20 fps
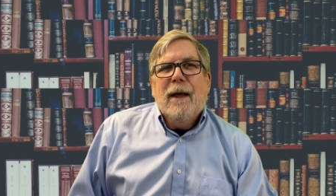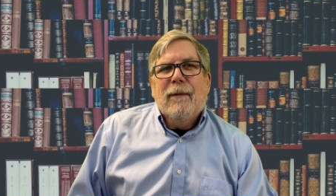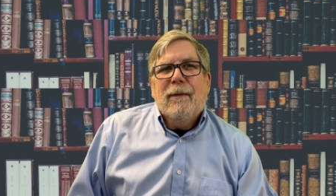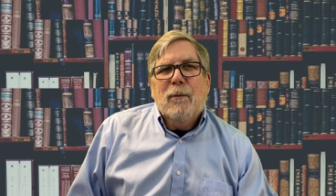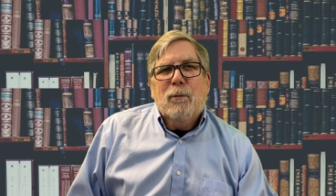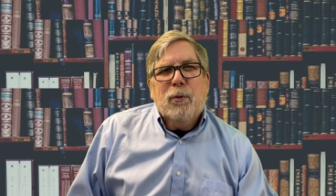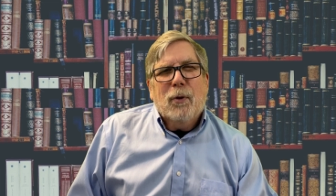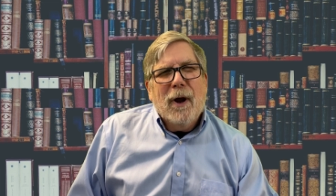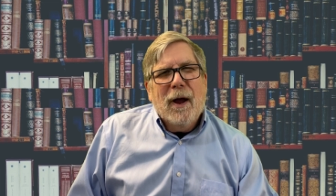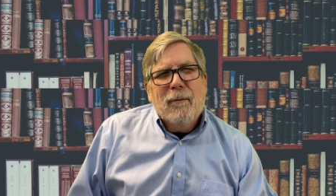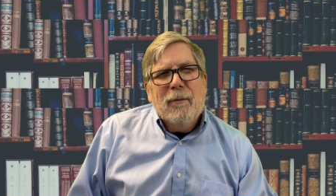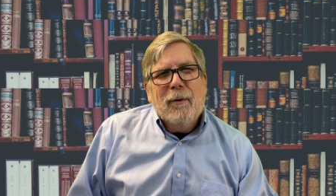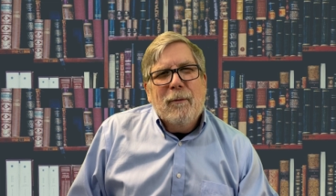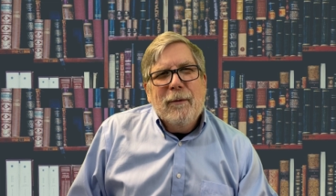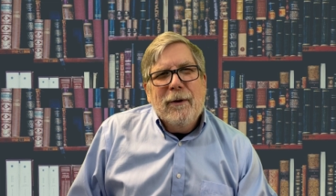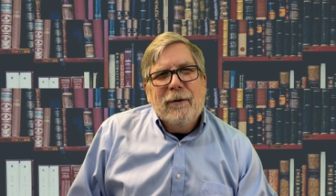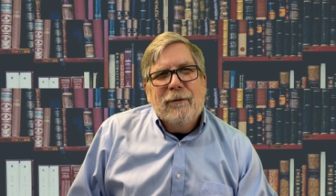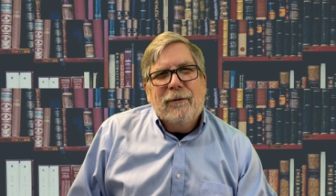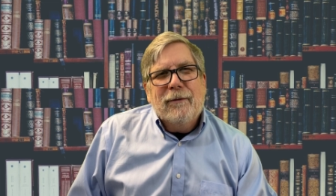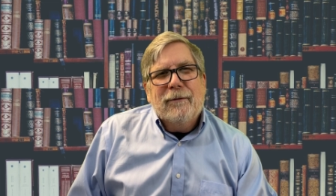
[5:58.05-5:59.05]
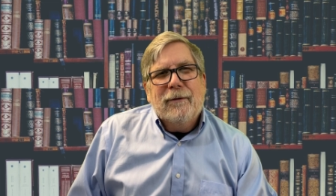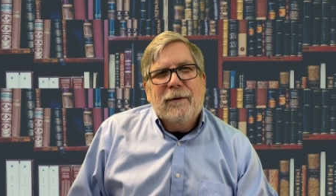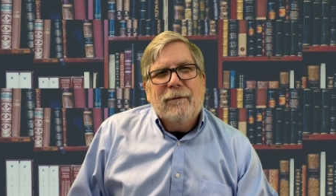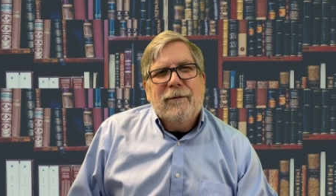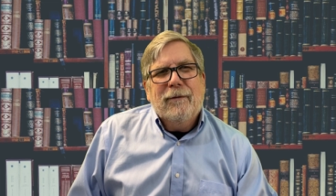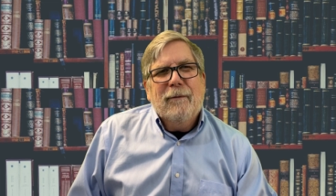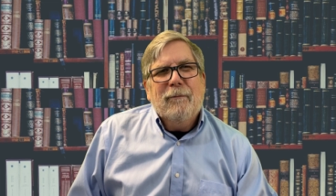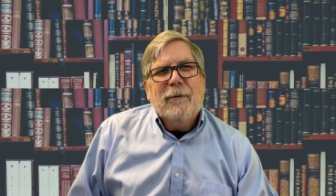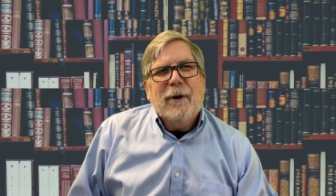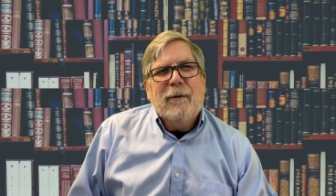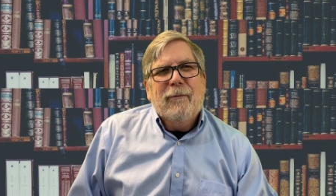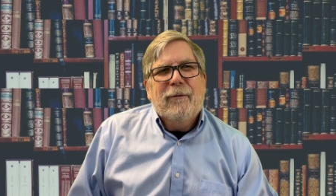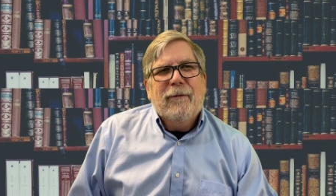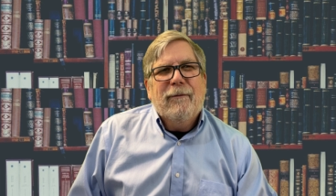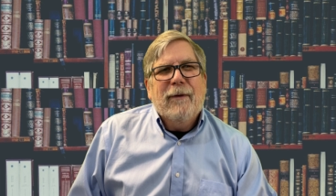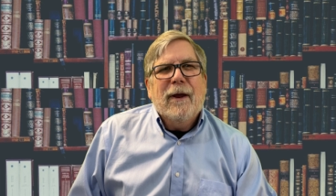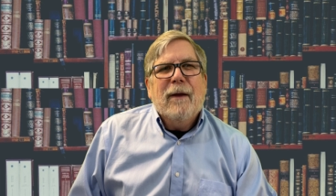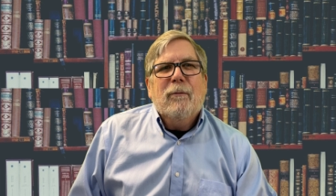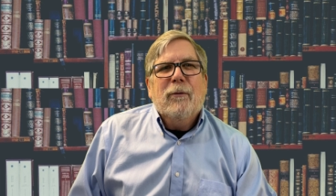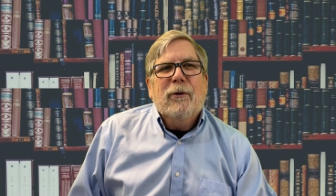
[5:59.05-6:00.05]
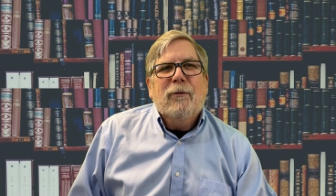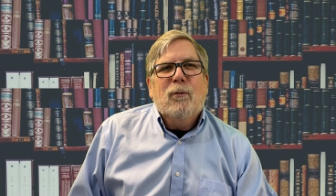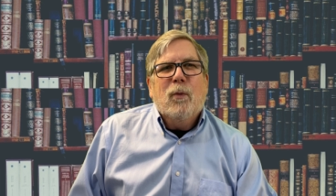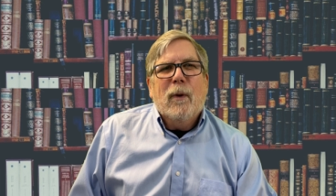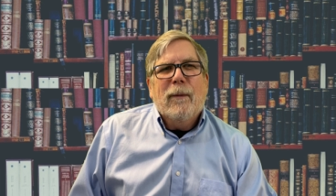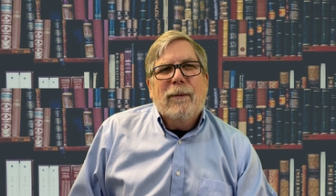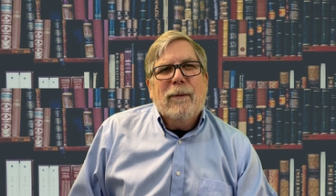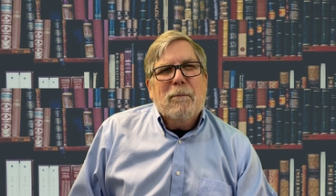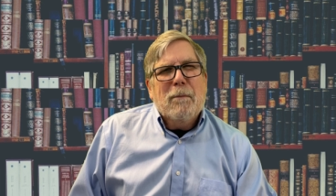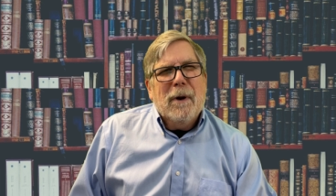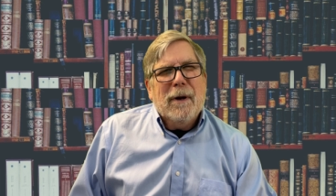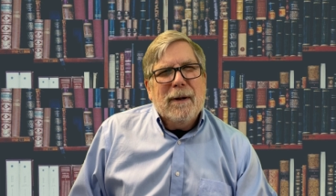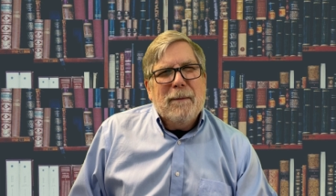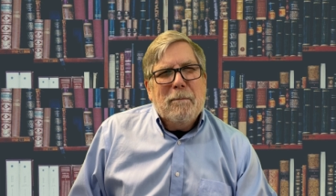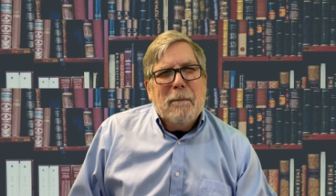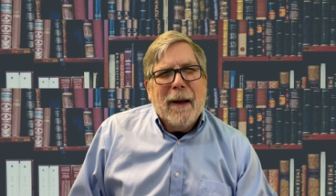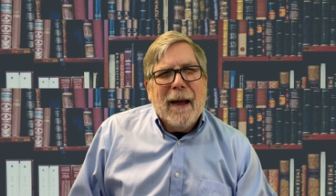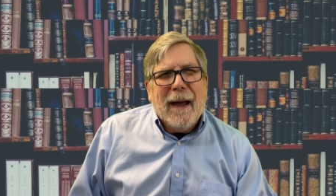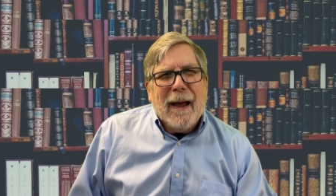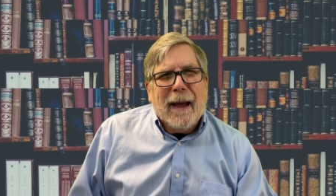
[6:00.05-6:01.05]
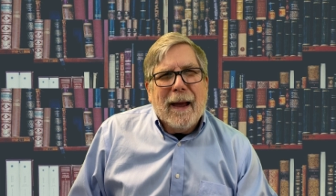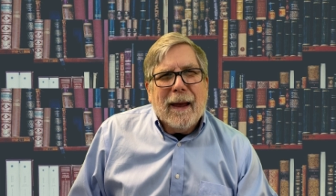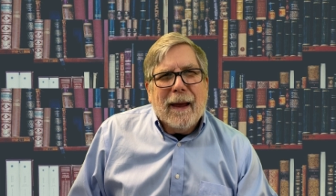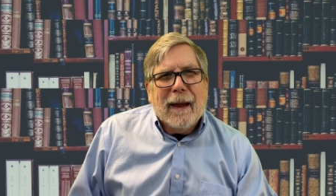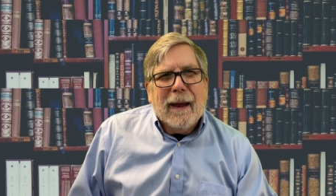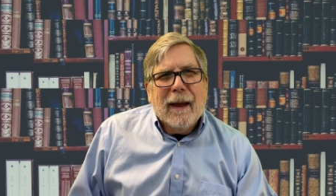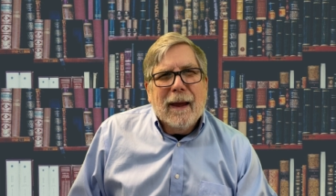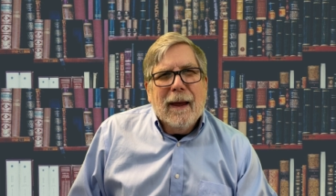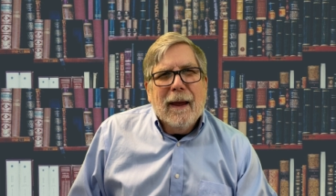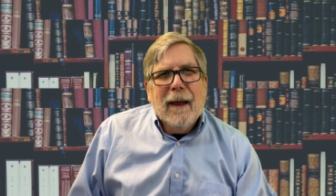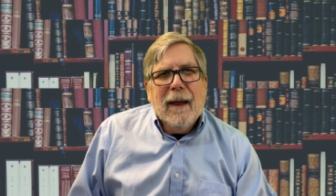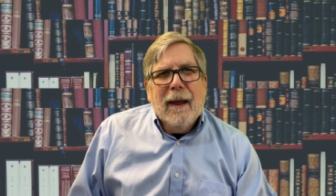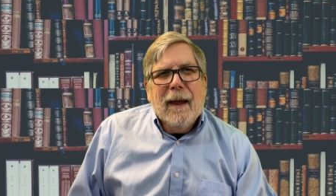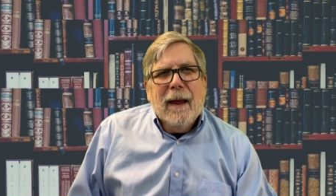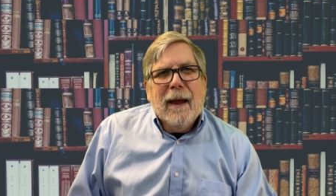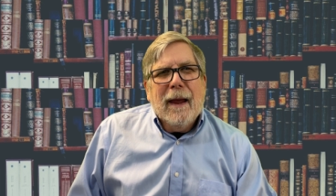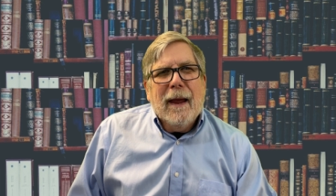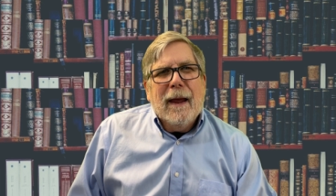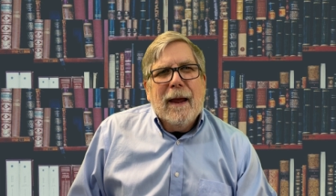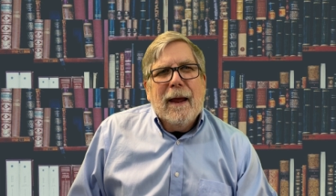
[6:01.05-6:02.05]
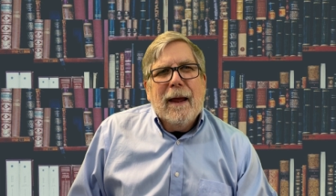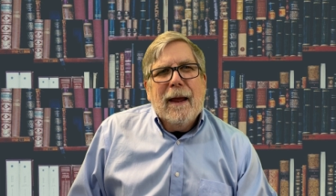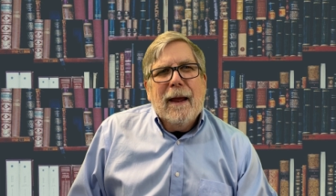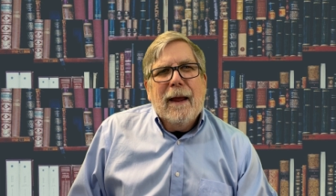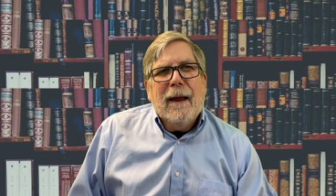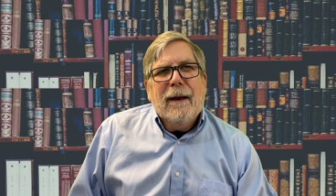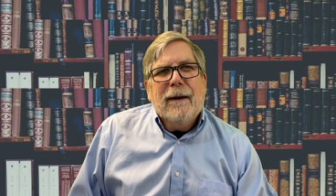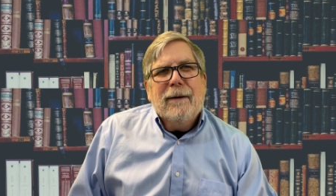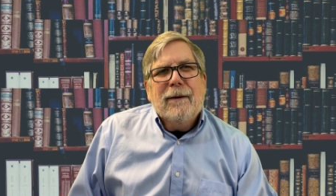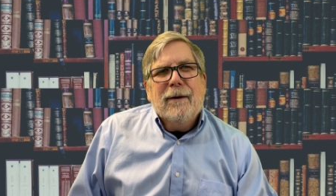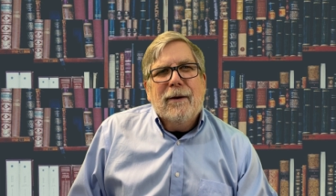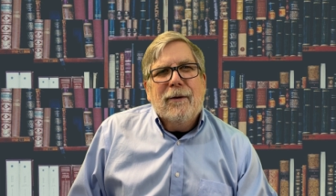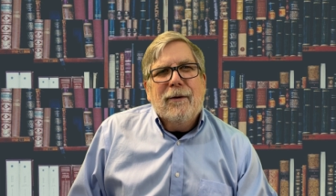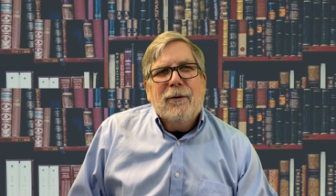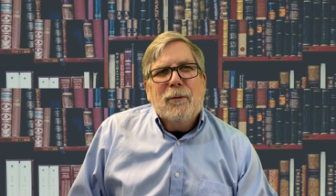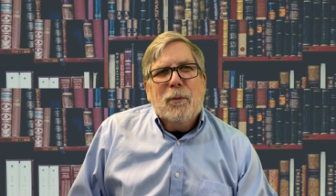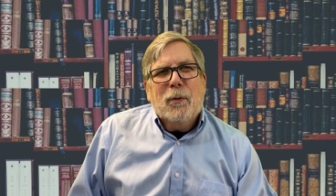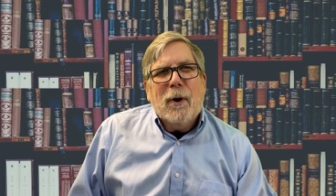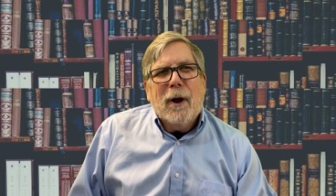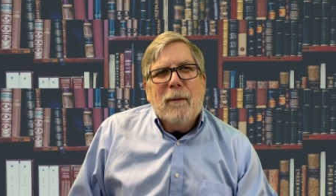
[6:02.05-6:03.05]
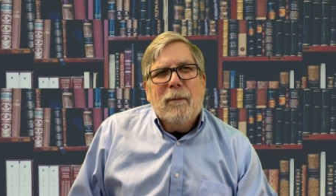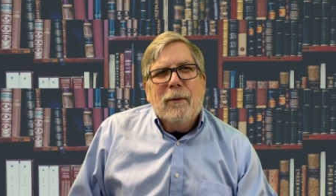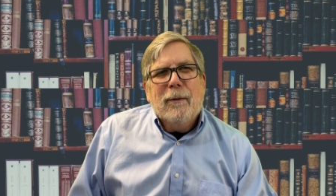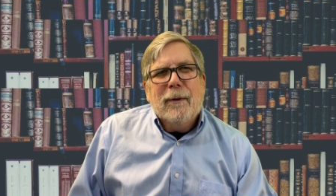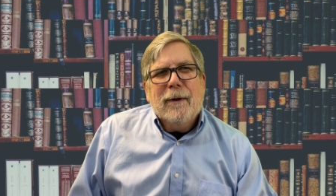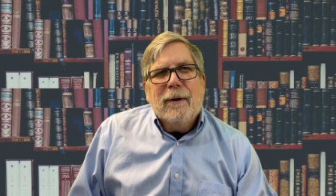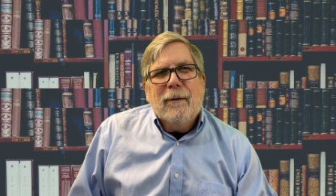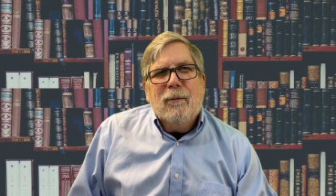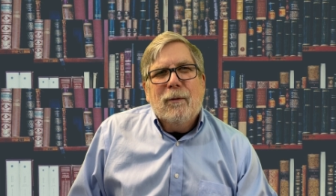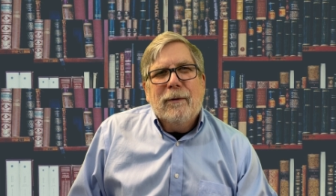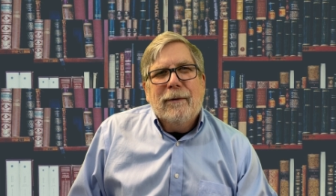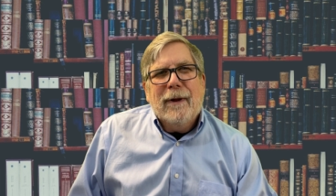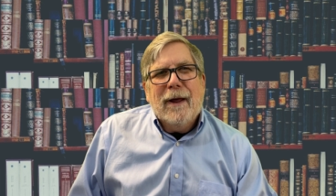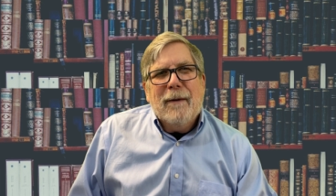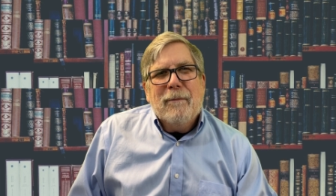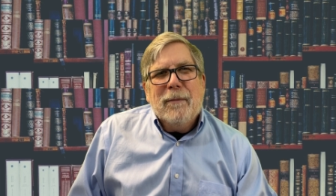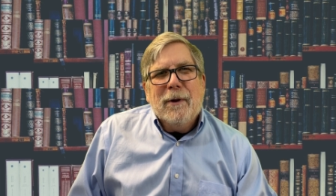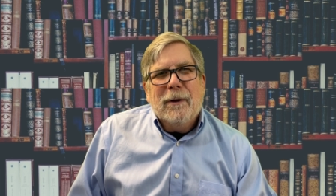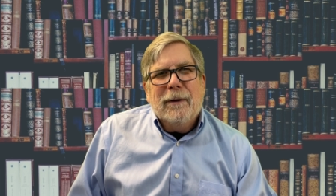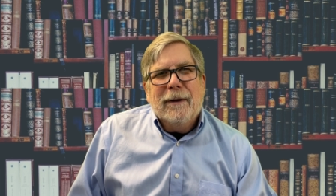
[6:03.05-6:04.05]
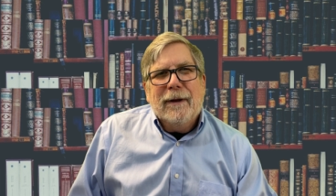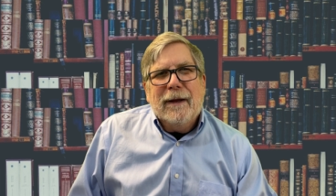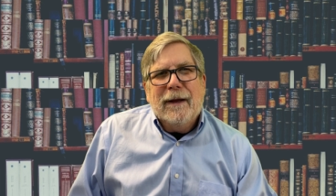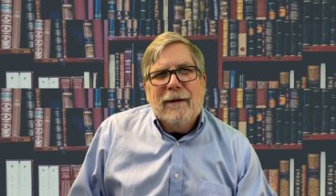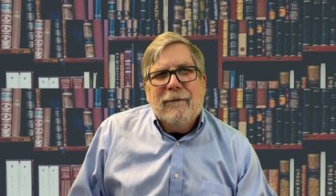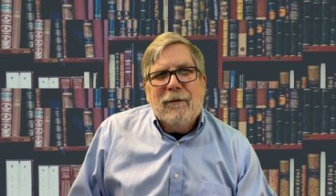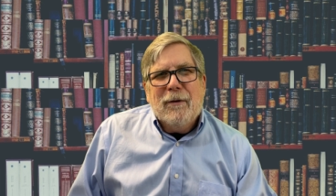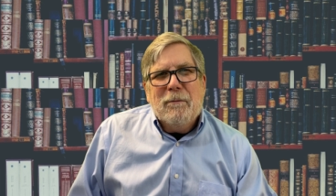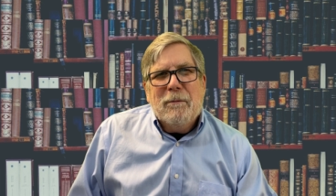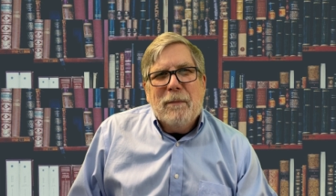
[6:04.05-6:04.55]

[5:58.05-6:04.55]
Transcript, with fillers: The problem is, is that sometimes families want their money back and you know you probably will not be able to give it